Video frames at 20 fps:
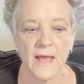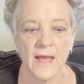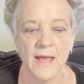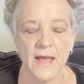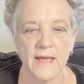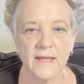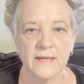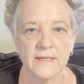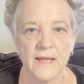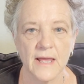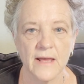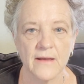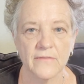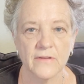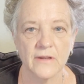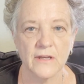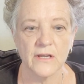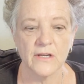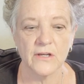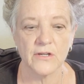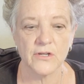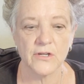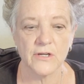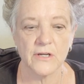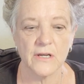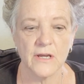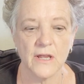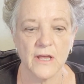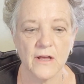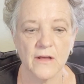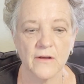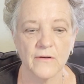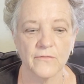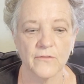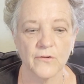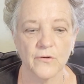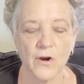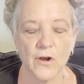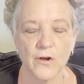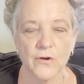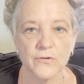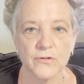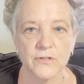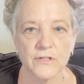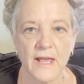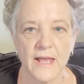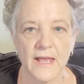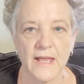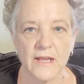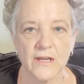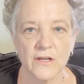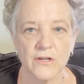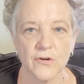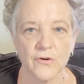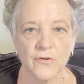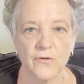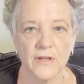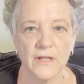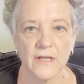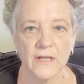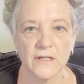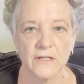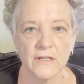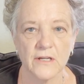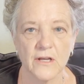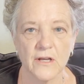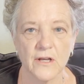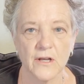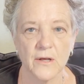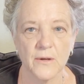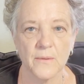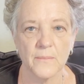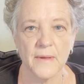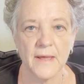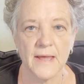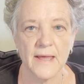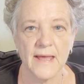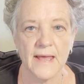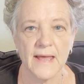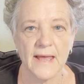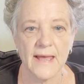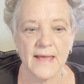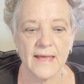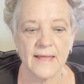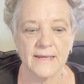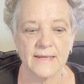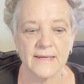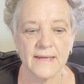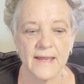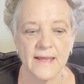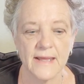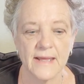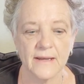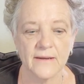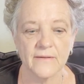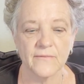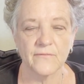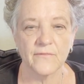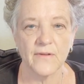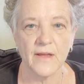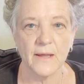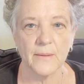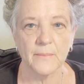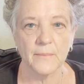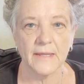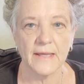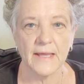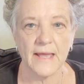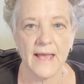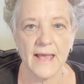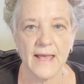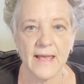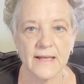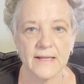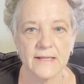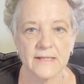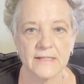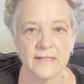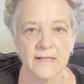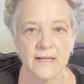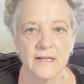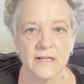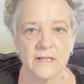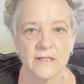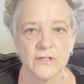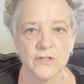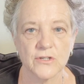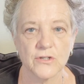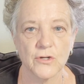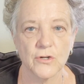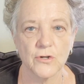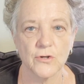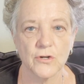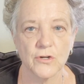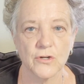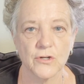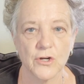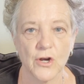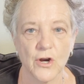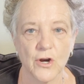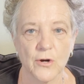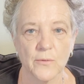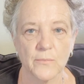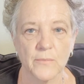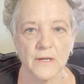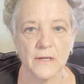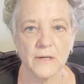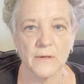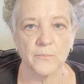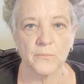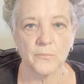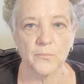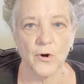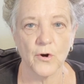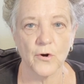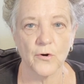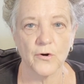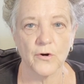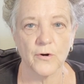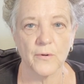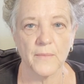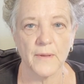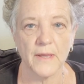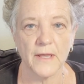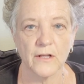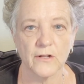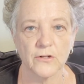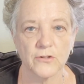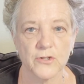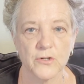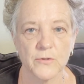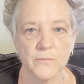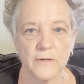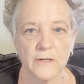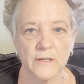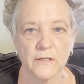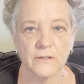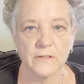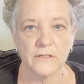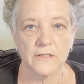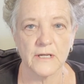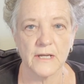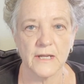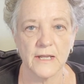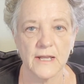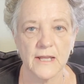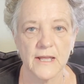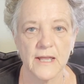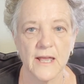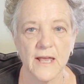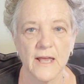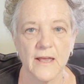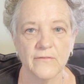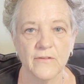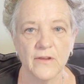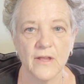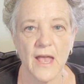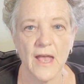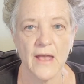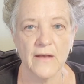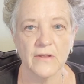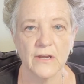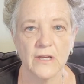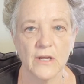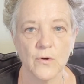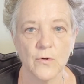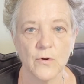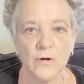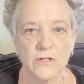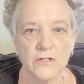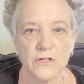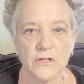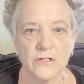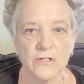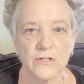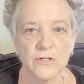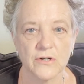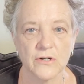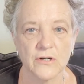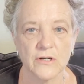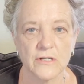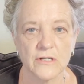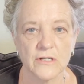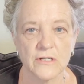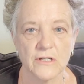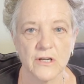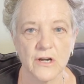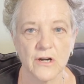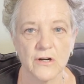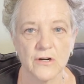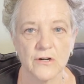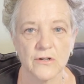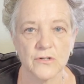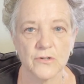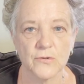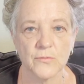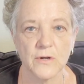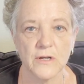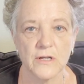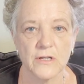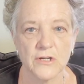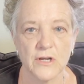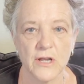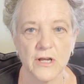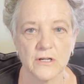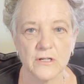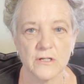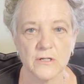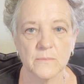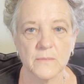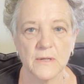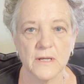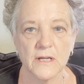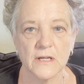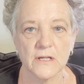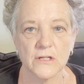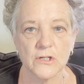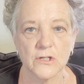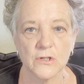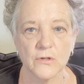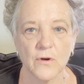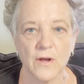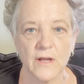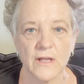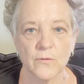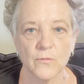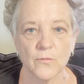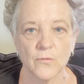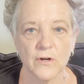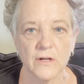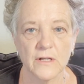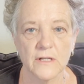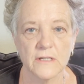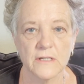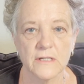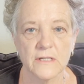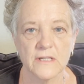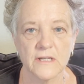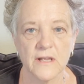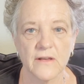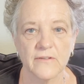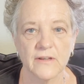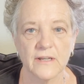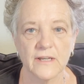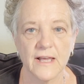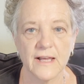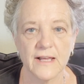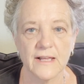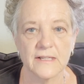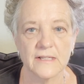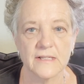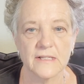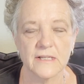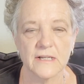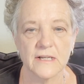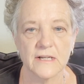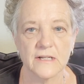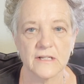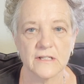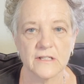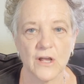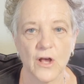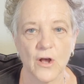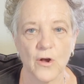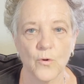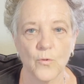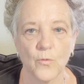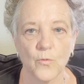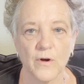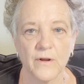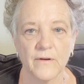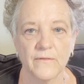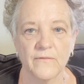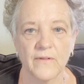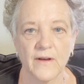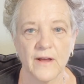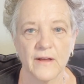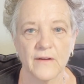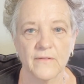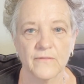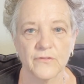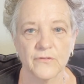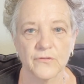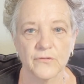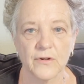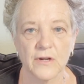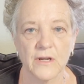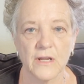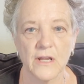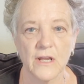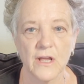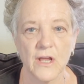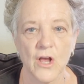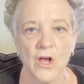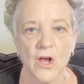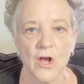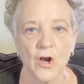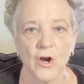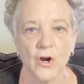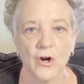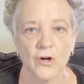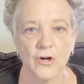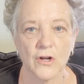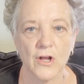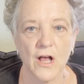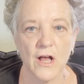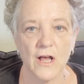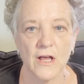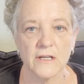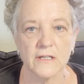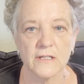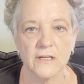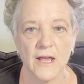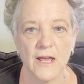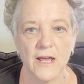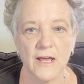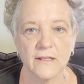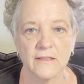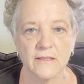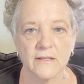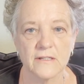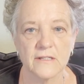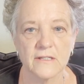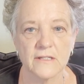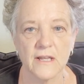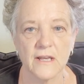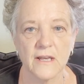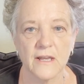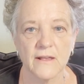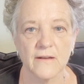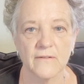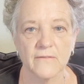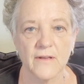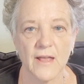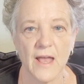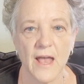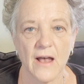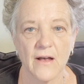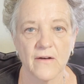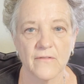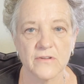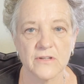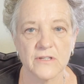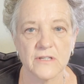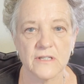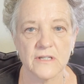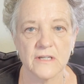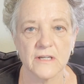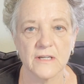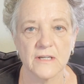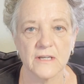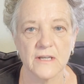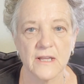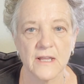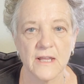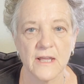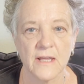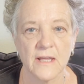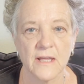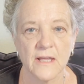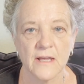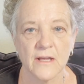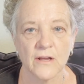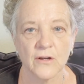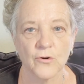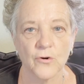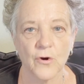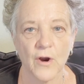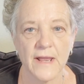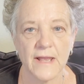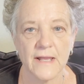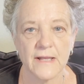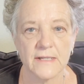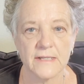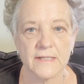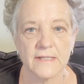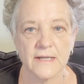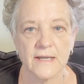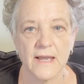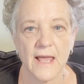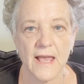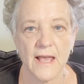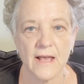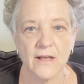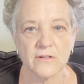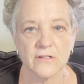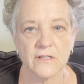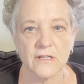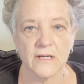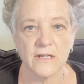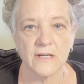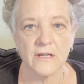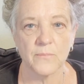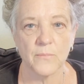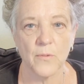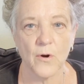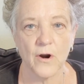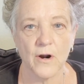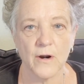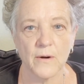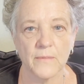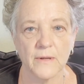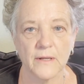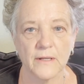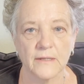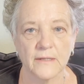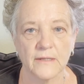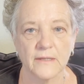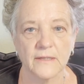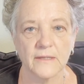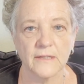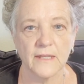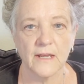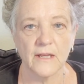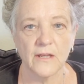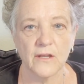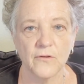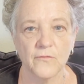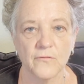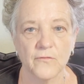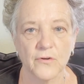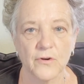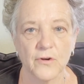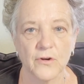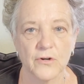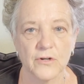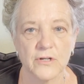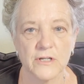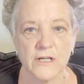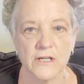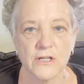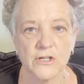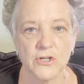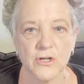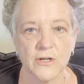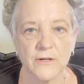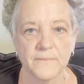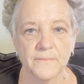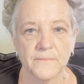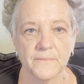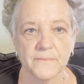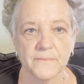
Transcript: and definition of gross annual income and net family assets to determine program eligibility. If you have any questions or concerns, reach out to me at 281-796-0153 or contact the City of Galveston Grants and Housing Department. Thank you for your attention.